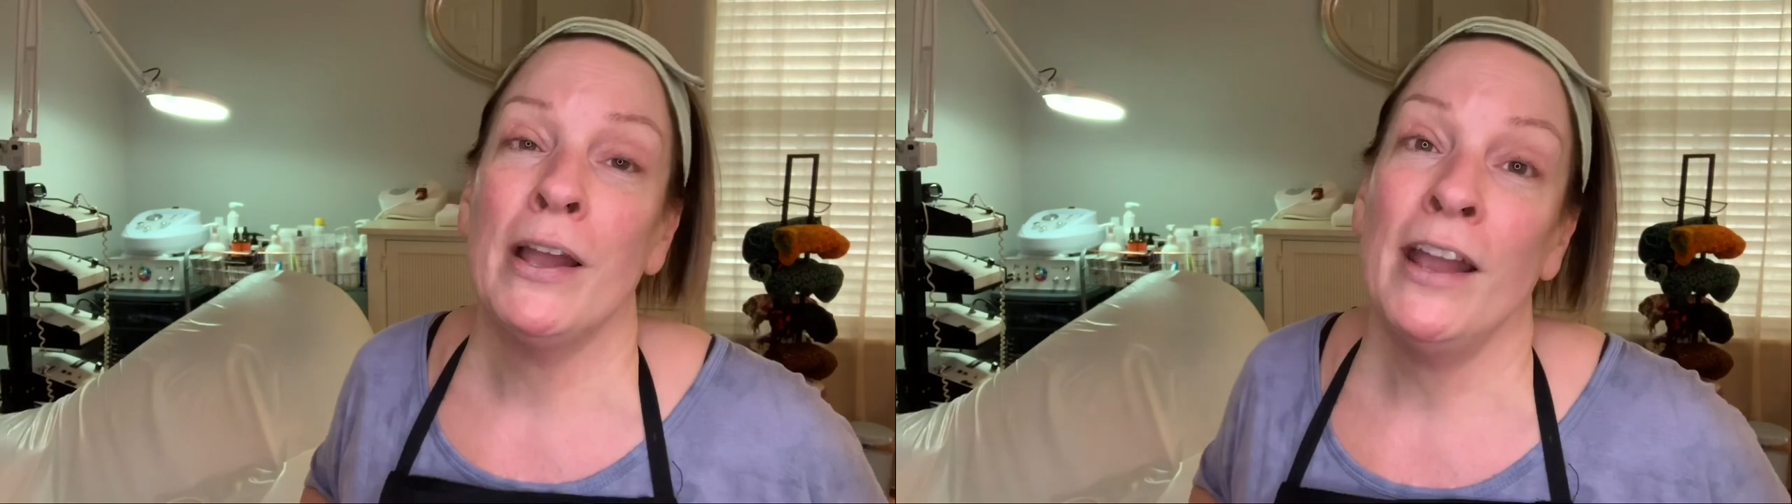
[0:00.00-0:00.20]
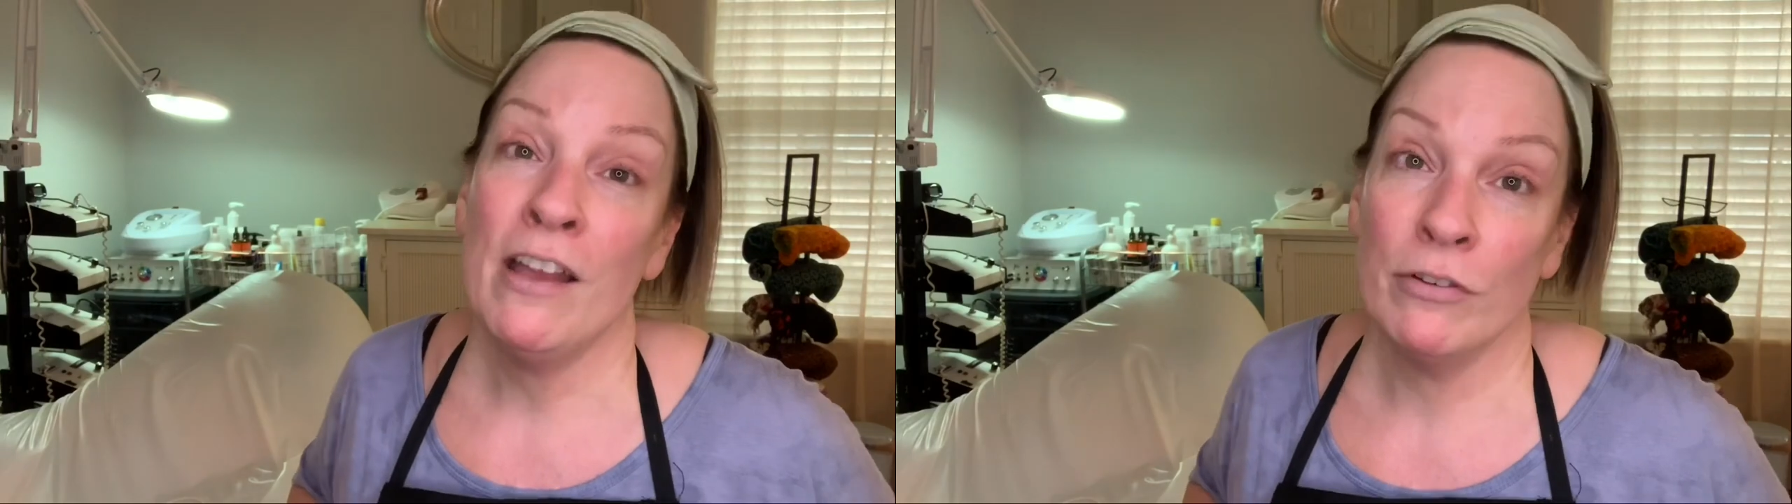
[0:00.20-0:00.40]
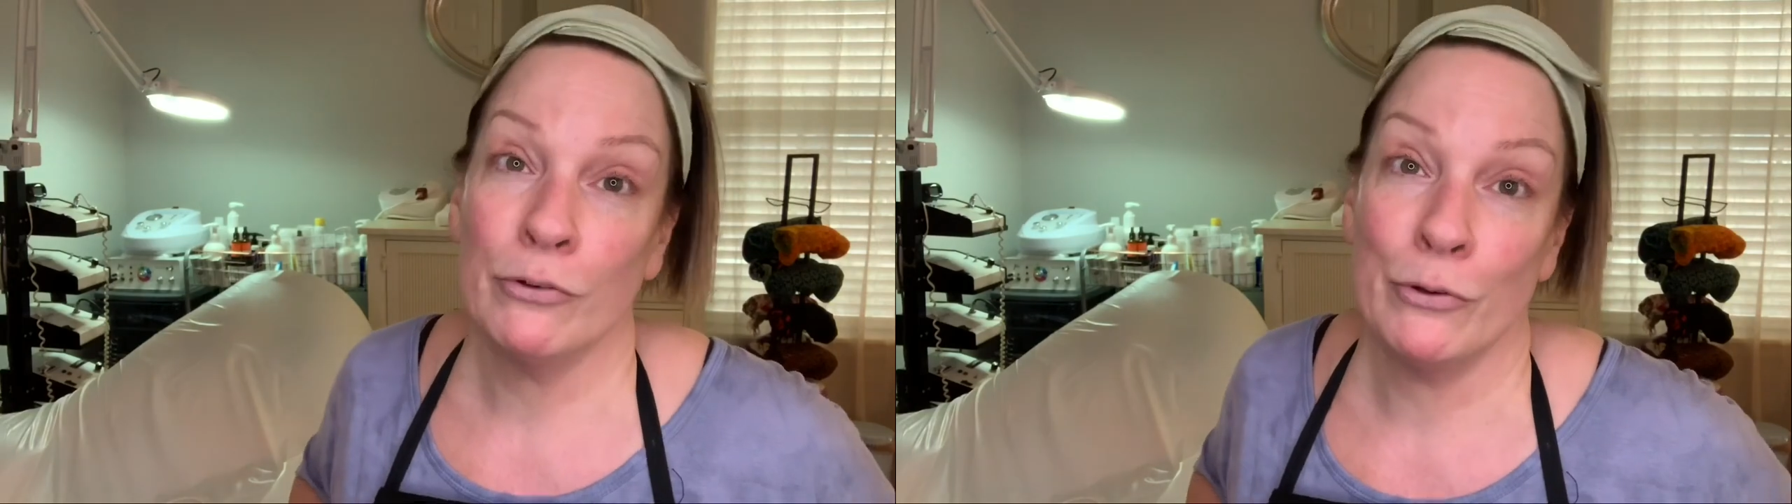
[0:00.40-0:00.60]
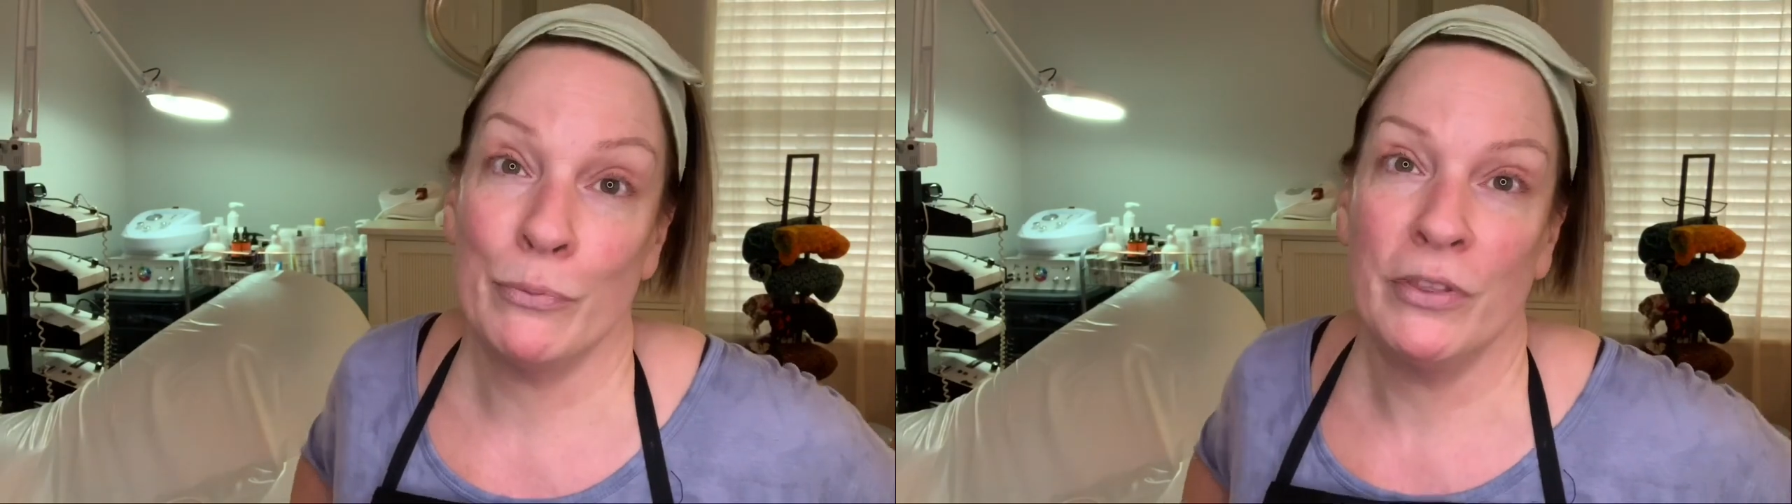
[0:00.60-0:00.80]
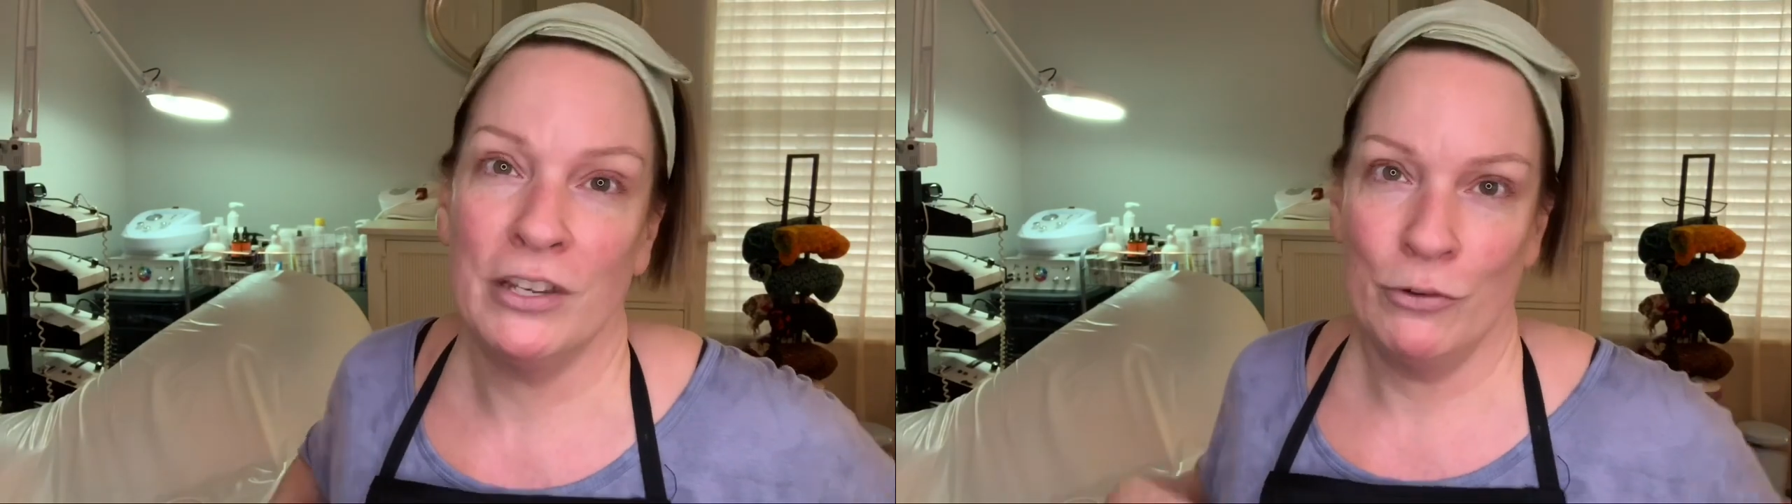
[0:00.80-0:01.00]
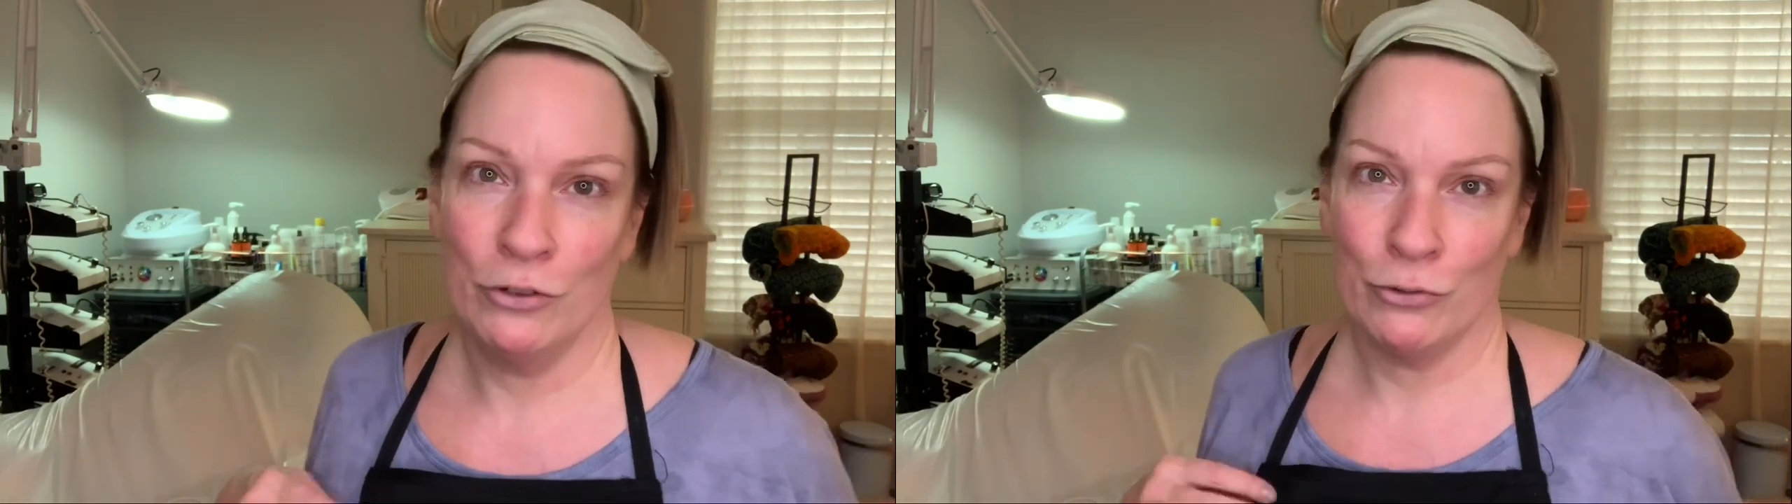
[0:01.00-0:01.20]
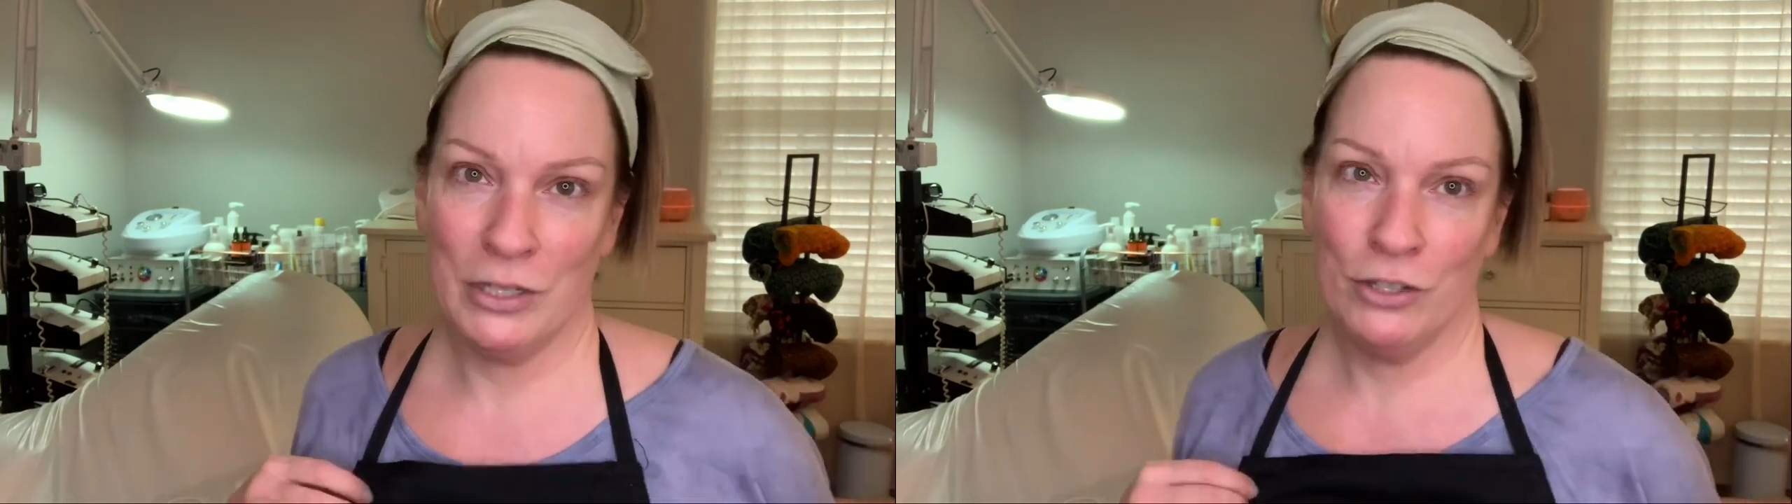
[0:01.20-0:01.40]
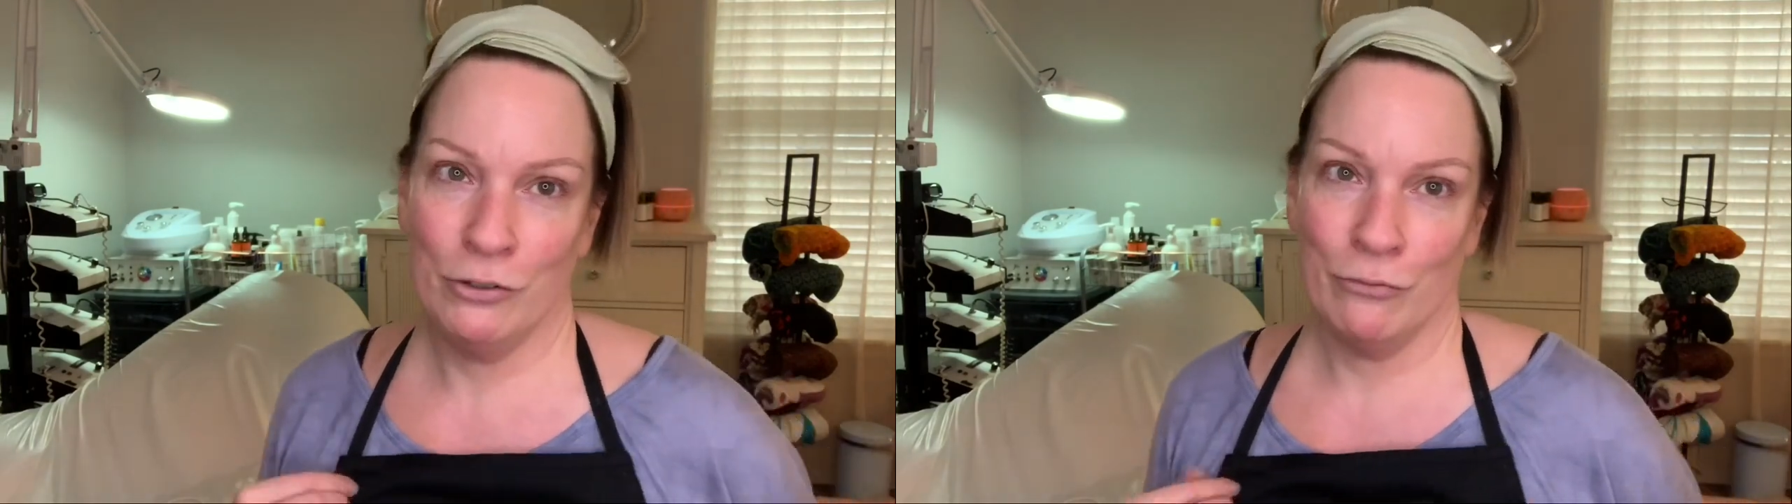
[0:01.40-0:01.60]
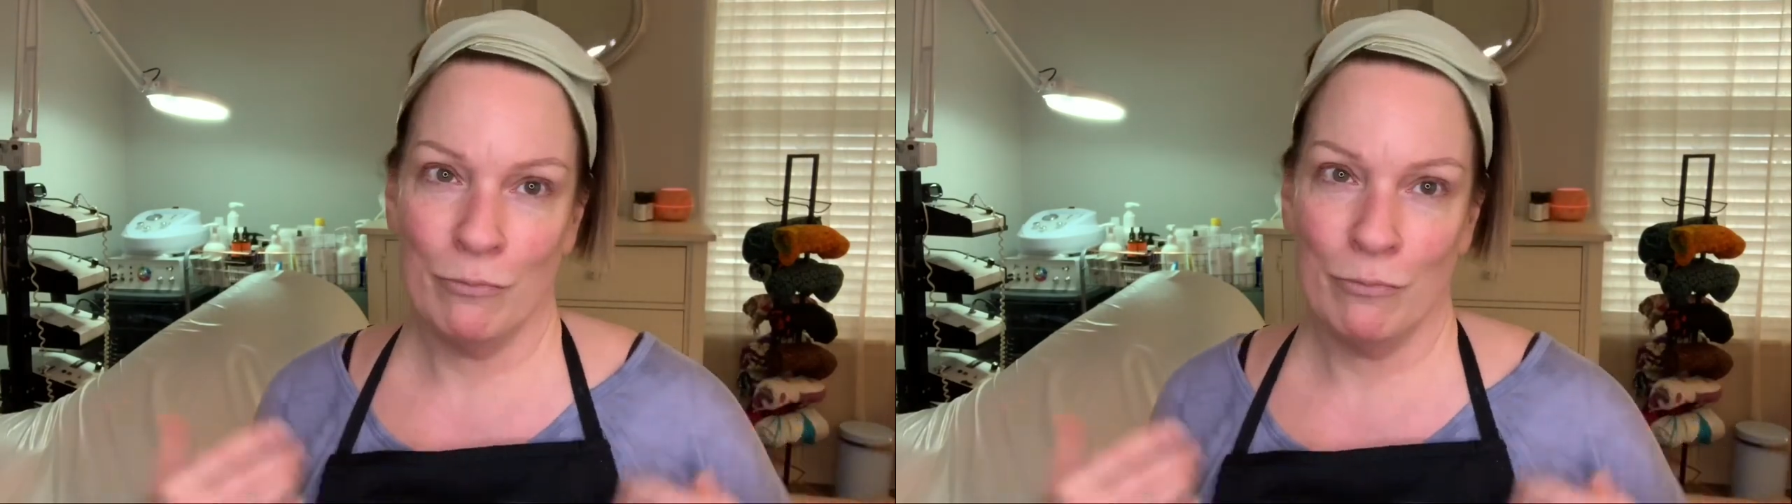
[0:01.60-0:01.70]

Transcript: I have a group that you can join too